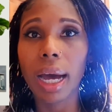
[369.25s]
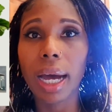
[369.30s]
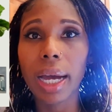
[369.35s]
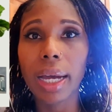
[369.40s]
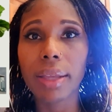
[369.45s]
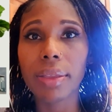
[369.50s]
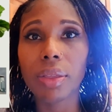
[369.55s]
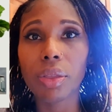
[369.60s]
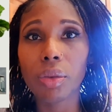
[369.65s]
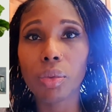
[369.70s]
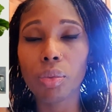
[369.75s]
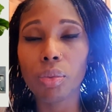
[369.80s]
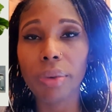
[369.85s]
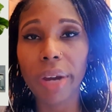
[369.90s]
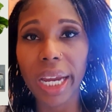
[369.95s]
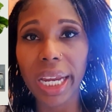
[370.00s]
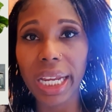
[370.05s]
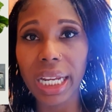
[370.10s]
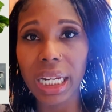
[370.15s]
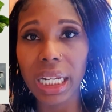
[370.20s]
and the
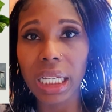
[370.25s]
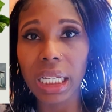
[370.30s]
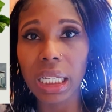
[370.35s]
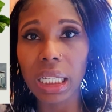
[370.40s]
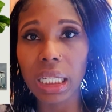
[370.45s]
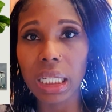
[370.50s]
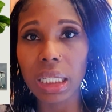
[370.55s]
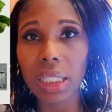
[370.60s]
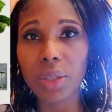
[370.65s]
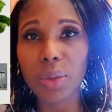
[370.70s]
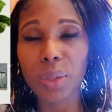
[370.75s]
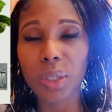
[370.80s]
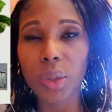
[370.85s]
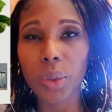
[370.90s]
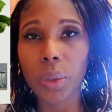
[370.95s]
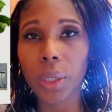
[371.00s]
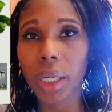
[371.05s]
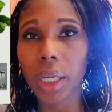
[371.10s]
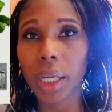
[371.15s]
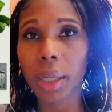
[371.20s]
railings, which
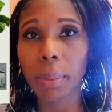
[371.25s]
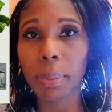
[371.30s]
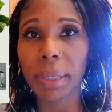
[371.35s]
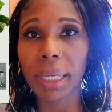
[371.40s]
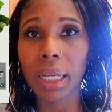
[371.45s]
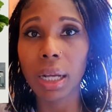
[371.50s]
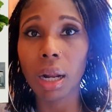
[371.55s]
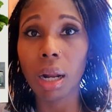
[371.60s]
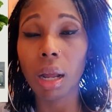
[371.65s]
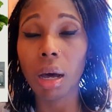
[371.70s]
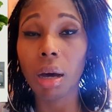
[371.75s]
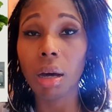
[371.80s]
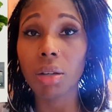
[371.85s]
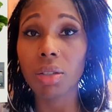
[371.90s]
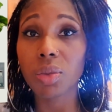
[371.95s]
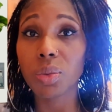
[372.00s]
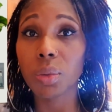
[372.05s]
were going to be glass,